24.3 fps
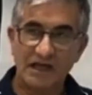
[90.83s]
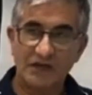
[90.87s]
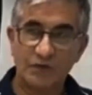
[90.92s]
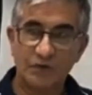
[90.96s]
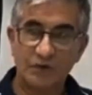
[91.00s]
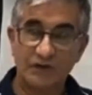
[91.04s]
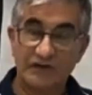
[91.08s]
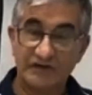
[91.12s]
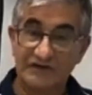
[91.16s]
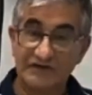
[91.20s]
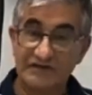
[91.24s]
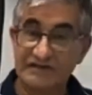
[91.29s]

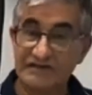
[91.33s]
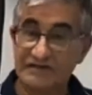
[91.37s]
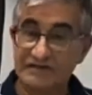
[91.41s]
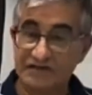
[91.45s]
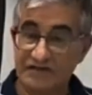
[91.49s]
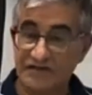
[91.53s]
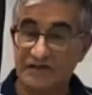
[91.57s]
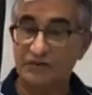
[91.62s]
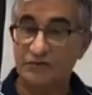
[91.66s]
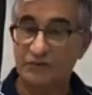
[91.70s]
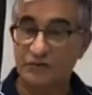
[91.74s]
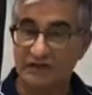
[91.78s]
Well, it is a
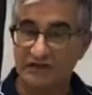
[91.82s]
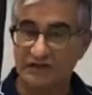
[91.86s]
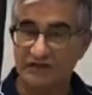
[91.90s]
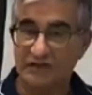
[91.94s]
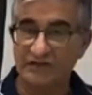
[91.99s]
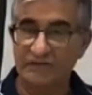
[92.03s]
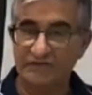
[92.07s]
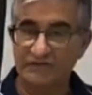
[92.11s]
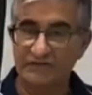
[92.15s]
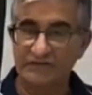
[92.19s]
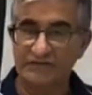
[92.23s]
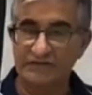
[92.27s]
genuine
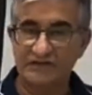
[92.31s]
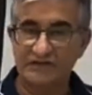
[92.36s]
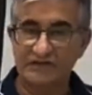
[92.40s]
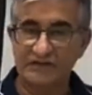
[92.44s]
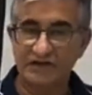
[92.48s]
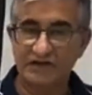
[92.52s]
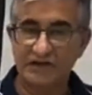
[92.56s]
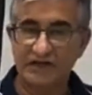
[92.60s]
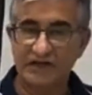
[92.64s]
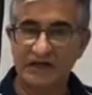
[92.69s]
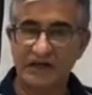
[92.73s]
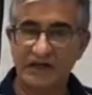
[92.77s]
gift
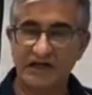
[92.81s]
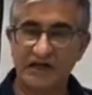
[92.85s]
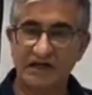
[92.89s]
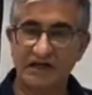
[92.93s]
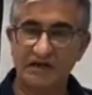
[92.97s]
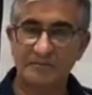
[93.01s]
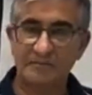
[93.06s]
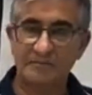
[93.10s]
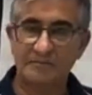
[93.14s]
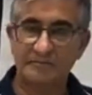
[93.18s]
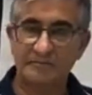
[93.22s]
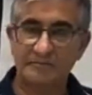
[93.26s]

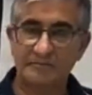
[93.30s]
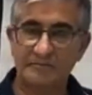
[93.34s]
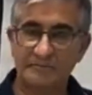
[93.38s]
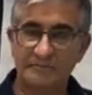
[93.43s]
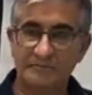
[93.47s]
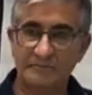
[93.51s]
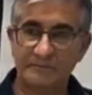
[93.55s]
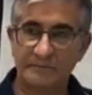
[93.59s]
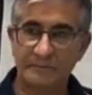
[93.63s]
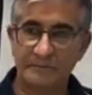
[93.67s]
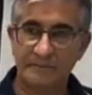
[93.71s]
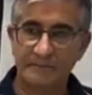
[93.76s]

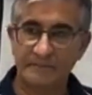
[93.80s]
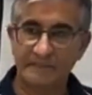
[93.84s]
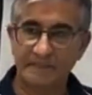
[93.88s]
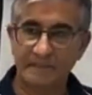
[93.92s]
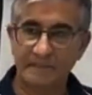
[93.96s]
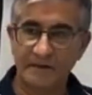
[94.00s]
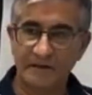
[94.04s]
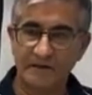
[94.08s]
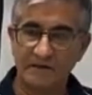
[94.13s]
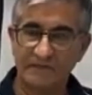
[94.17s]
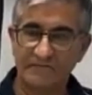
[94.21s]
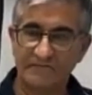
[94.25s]

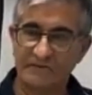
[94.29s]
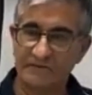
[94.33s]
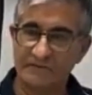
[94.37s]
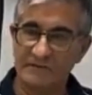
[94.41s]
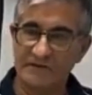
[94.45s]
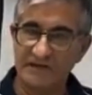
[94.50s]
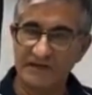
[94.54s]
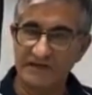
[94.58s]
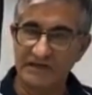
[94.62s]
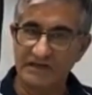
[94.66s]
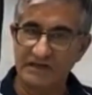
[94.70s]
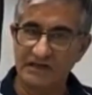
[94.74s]
for
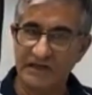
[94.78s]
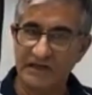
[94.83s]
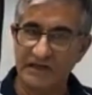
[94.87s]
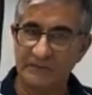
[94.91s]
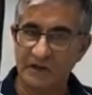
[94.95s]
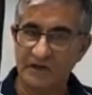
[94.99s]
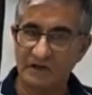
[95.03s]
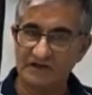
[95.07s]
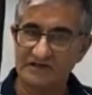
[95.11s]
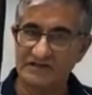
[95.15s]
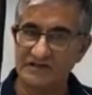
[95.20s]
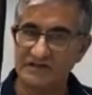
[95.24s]
me and
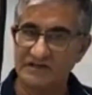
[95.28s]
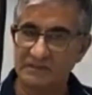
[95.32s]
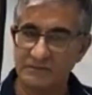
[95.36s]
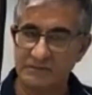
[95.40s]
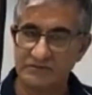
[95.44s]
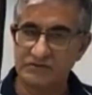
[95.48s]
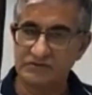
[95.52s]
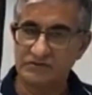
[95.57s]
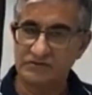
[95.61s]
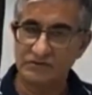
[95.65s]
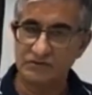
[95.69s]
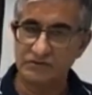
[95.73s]
my
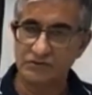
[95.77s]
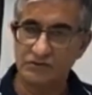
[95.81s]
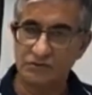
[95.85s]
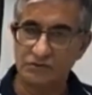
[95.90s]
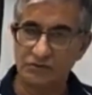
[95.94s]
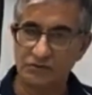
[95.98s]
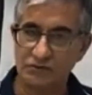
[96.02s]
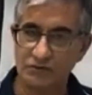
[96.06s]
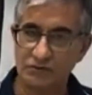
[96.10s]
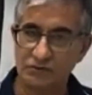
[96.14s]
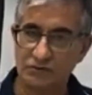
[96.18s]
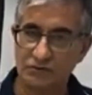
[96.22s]
team
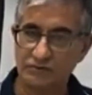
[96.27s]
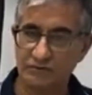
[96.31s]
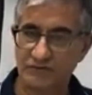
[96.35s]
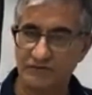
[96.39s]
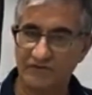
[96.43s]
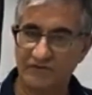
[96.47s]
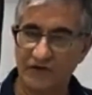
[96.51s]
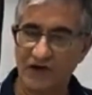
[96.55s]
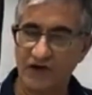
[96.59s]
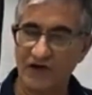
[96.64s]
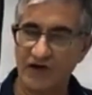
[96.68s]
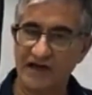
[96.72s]
to
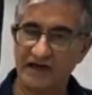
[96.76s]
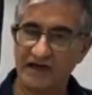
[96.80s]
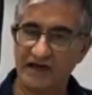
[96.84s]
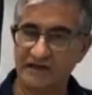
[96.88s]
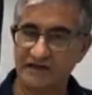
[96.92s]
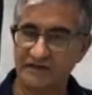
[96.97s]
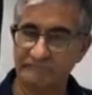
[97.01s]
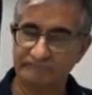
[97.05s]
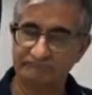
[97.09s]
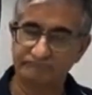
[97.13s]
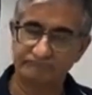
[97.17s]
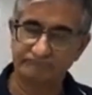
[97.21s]

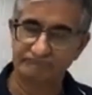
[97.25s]
provide,